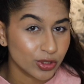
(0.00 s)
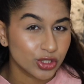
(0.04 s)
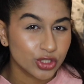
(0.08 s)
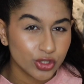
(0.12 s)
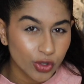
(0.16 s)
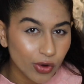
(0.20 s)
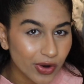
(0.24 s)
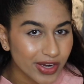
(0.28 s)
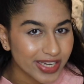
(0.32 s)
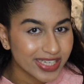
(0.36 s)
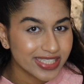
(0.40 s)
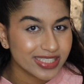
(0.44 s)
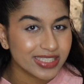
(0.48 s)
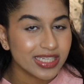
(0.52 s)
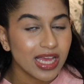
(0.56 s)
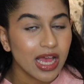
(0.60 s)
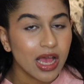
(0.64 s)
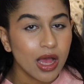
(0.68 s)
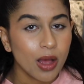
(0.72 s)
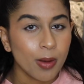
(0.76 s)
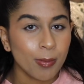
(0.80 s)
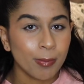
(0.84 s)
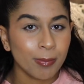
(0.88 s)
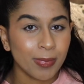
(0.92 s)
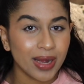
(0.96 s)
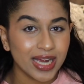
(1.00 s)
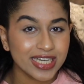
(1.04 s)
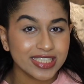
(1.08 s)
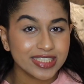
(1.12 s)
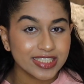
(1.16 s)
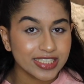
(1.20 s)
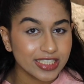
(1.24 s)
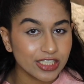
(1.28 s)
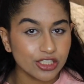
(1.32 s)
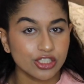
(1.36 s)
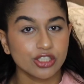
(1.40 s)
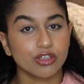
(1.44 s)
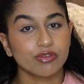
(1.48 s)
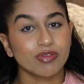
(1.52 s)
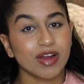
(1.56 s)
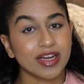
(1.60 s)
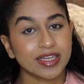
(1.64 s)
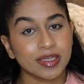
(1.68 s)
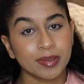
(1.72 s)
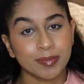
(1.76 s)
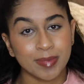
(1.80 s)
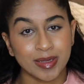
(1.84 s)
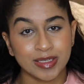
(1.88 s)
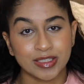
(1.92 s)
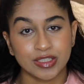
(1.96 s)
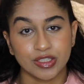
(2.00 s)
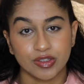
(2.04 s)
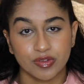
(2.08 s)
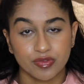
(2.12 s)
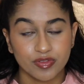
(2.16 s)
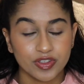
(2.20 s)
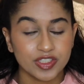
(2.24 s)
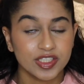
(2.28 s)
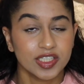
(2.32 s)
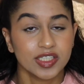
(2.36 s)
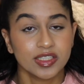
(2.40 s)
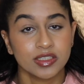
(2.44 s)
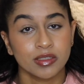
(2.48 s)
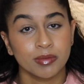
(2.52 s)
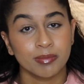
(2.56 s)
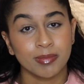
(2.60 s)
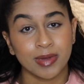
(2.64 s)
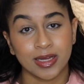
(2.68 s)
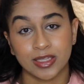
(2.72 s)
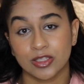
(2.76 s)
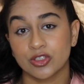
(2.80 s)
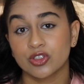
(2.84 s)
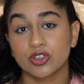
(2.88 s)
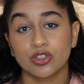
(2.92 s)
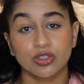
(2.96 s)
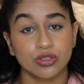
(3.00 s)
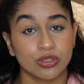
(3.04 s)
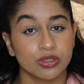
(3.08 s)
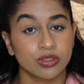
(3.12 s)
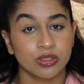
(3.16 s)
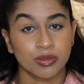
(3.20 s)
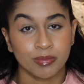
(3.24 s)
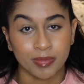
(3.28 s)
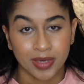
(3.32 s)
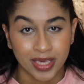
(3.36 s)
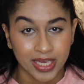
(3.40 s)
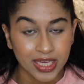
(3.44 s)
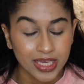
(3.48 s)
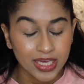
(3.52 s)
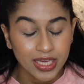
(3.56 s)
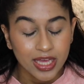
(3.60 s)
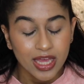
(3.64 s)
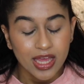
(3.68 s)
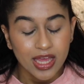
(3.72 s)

choice, my teacher recommended Physics and Maths Tutor to me.